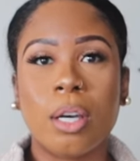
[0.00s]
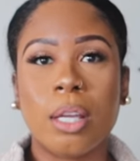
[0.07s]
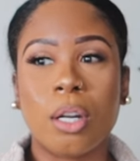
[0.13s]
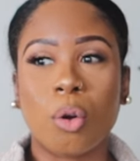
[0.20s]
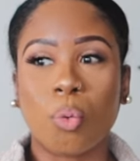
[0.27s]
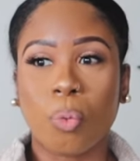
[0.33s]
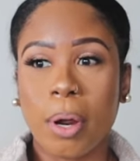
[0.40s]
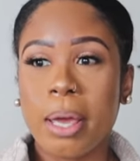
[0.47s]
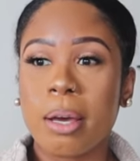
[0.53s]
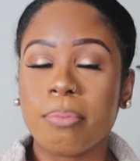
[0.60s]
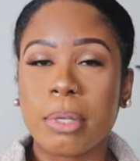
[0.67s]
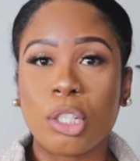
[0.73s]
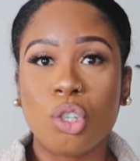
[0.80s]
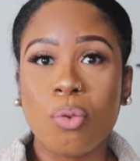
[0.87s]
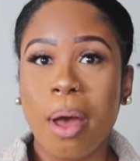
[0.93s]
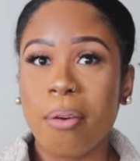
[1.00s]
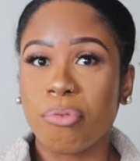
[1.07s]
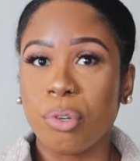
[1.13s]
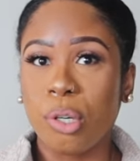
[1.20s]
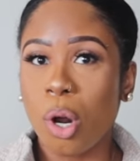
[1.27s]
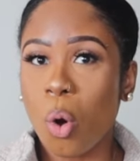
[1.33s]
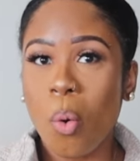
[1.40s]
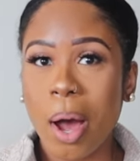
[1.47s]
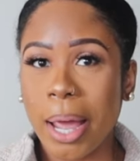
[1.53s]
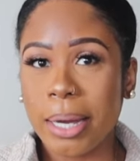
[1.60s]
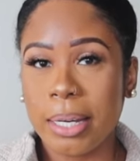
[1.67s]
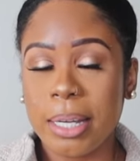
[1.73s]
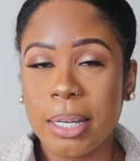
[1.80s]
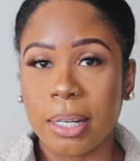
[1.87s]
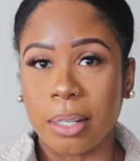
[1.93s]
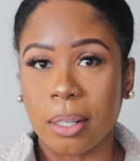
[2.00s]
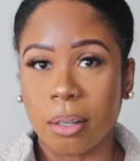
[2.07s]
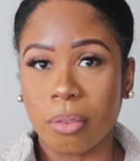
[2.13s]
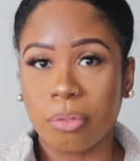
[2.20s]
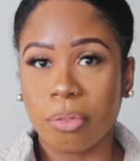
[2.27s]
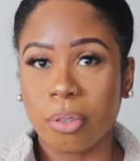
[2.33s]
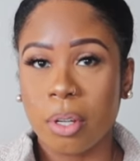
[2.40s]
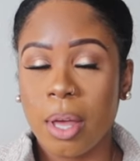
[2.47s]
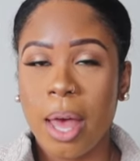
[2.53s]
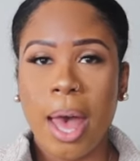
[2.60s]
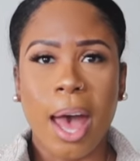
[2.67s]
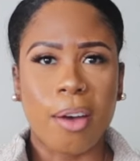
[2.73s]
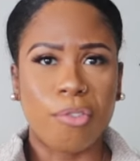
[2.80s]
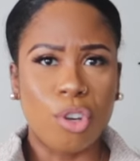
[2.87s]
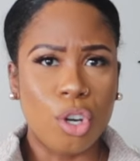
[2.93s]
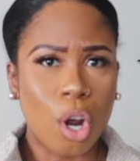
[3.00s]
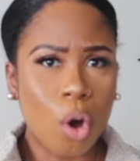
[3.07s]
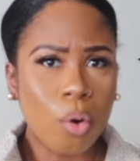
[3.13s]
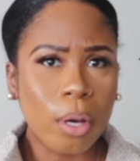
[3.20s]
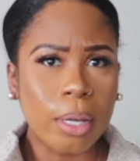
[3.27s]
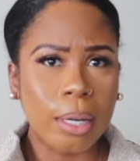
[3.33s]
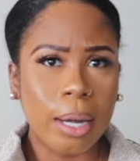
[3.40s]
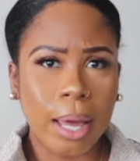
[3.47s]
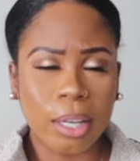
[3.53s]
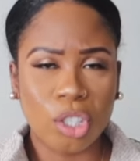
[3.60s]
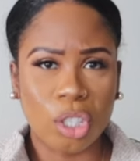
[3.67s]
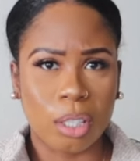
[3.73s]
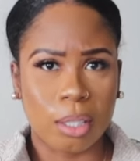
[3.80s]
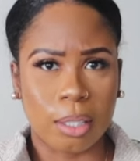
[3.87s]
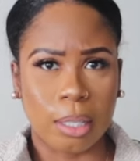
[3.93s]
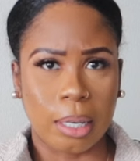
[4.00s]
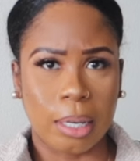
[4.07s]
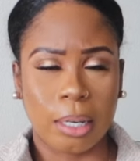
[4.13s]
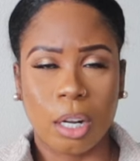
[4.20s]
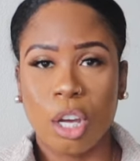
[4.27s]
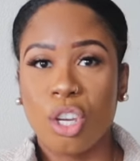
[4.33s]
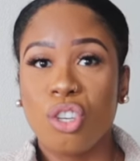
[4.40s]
in a realm that you have no idea have no connections in.